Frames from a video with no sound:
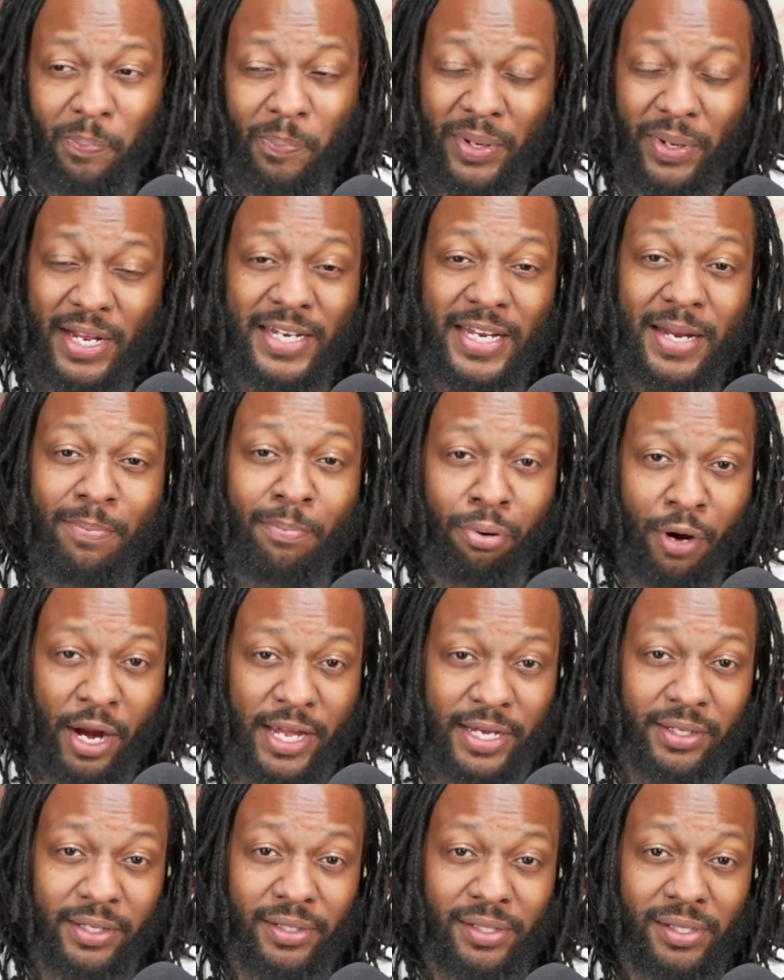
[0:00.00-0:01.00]
but it didn't
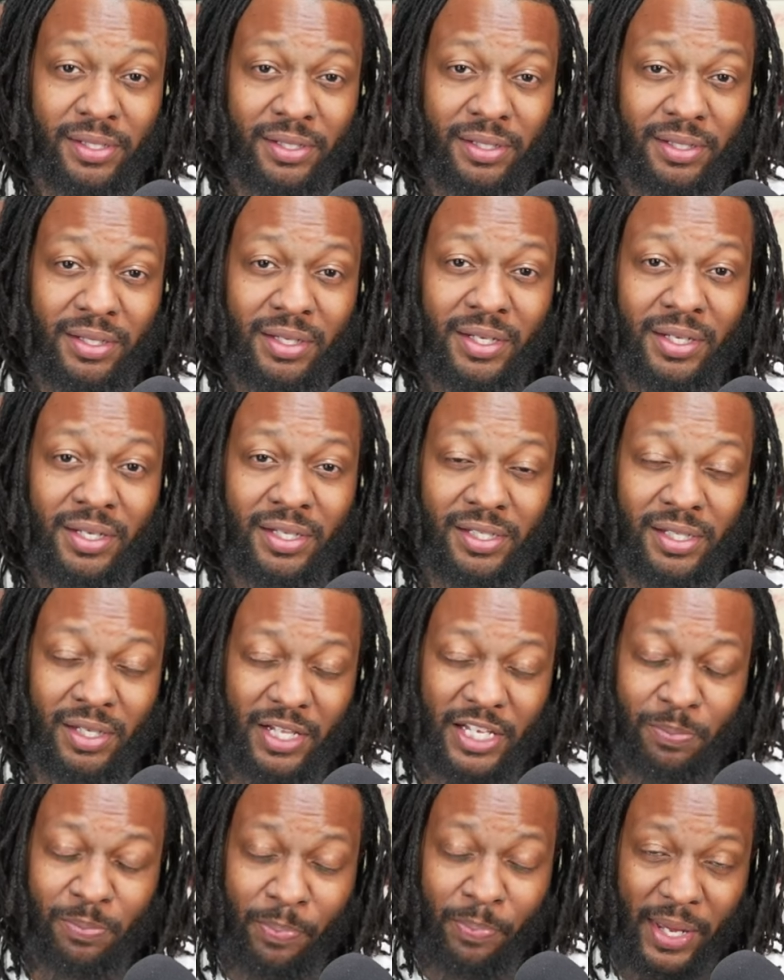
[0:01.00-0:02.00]
break us.
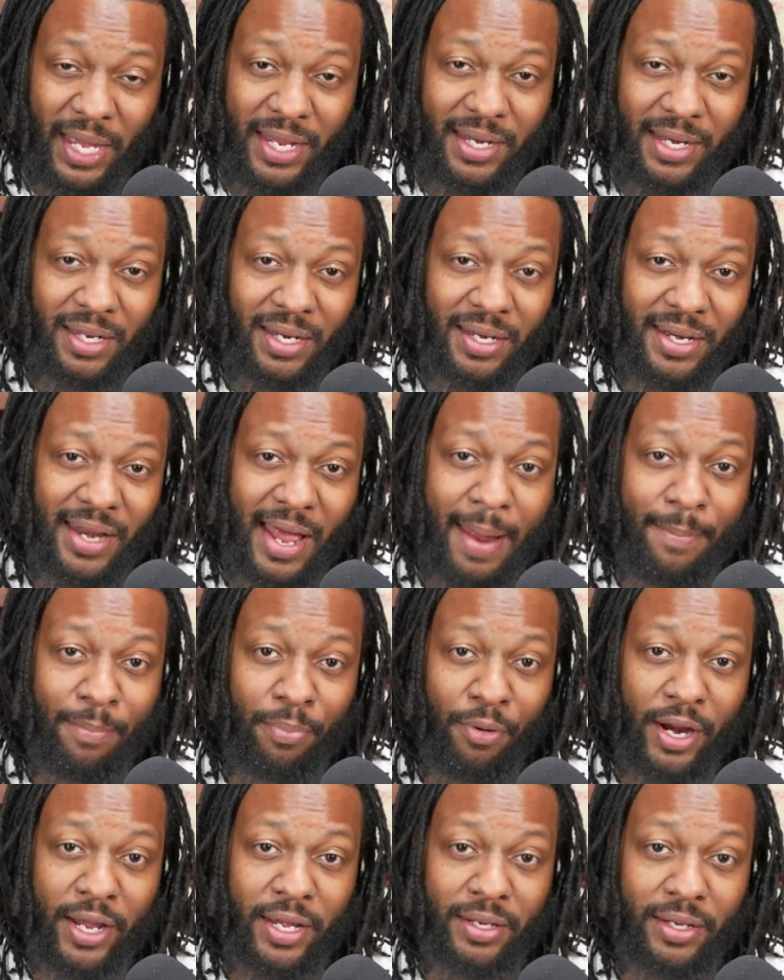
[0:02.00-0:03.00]
So let's bend,
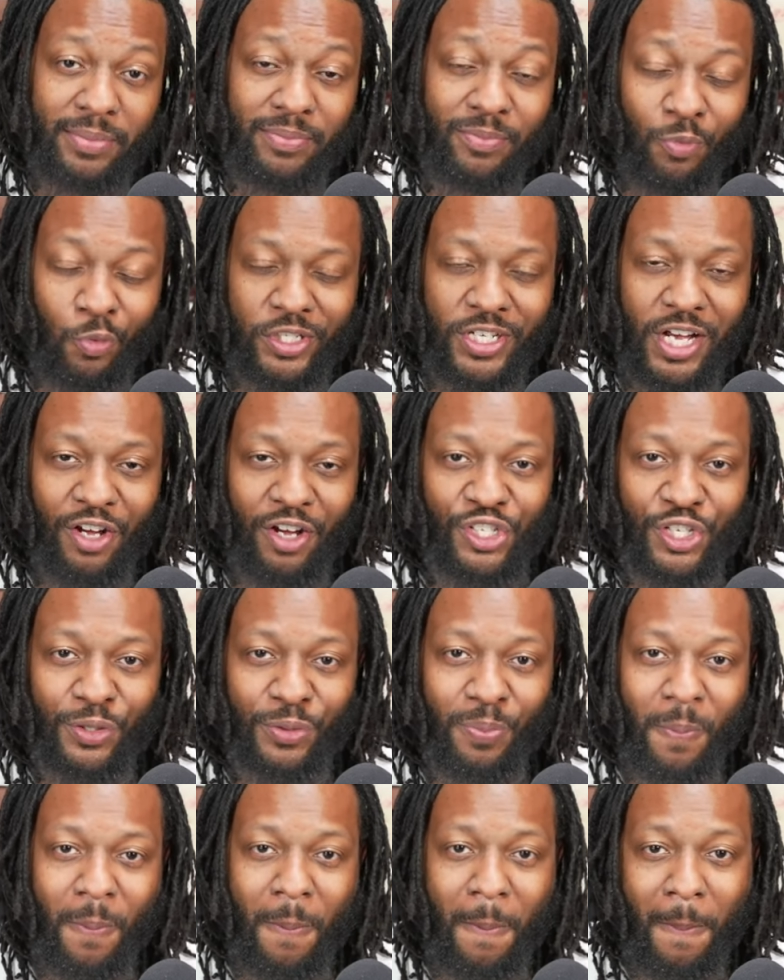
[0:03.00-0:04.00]
not break. We'll talk
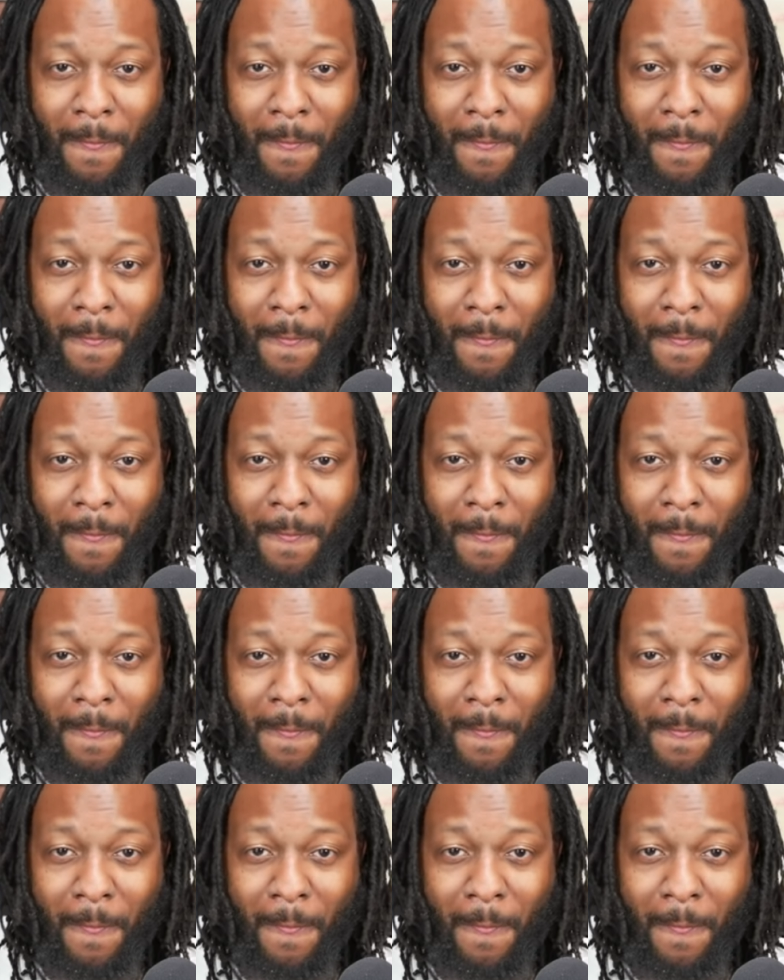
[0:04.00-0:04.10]
soon.